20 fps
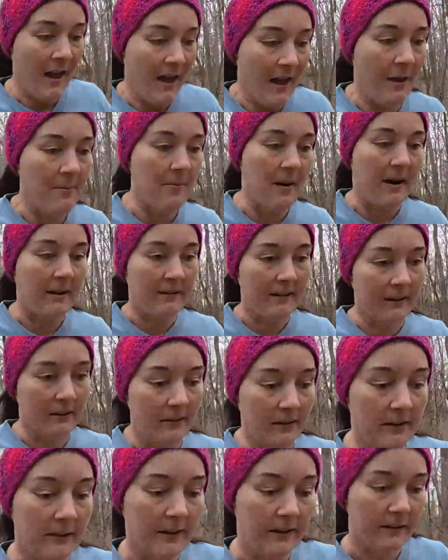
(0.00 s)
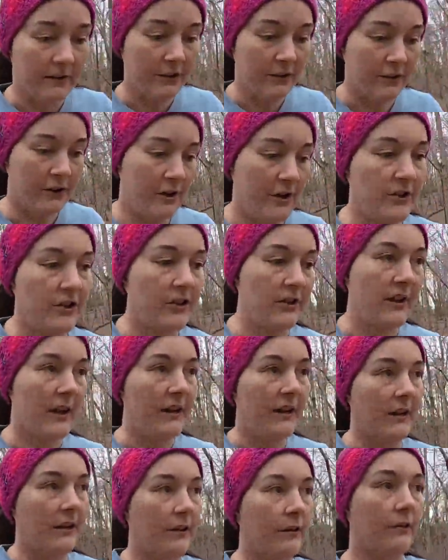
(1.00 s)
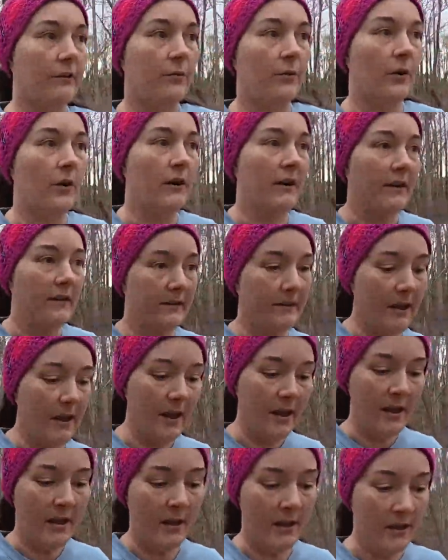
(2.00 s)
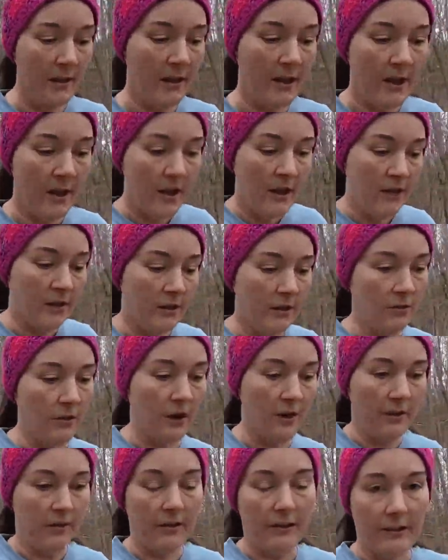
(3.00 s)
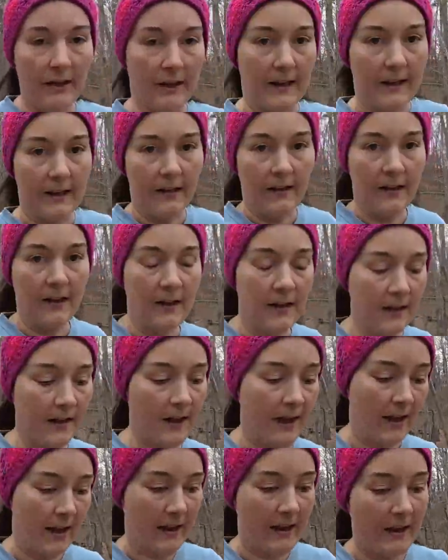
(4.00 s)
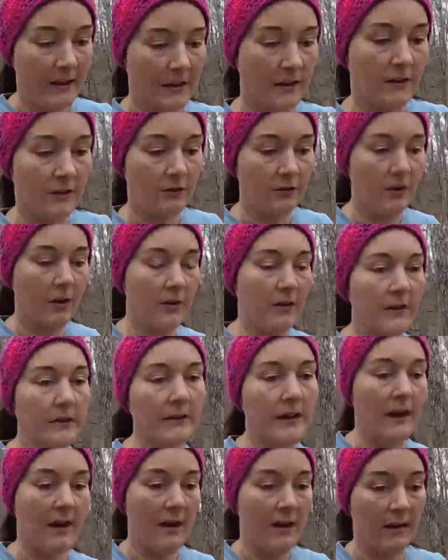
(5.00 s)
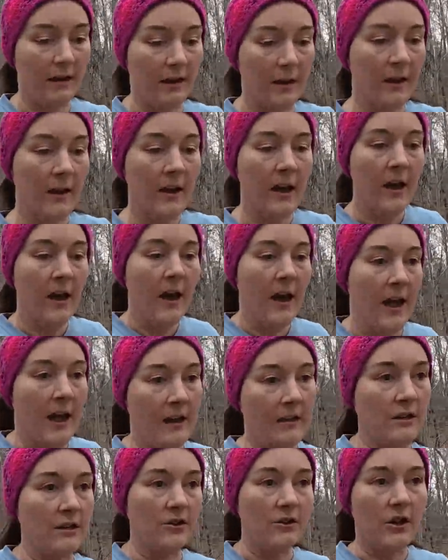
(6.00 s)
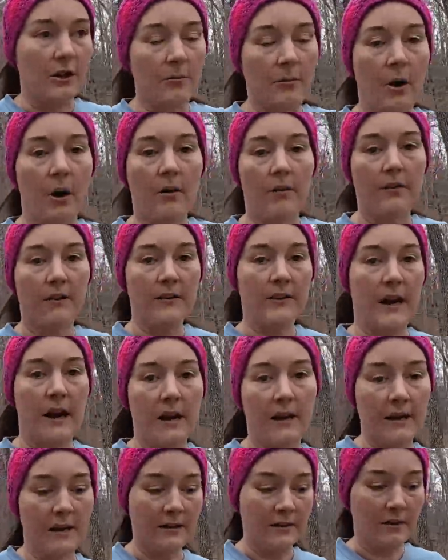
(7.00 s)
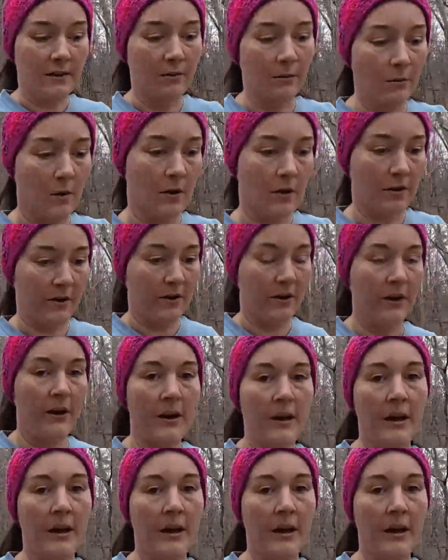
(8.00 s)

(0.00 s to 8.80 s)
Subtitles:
And basically the illustration they used was you go to the lake and you go to the dock and you jump off the dock into the water.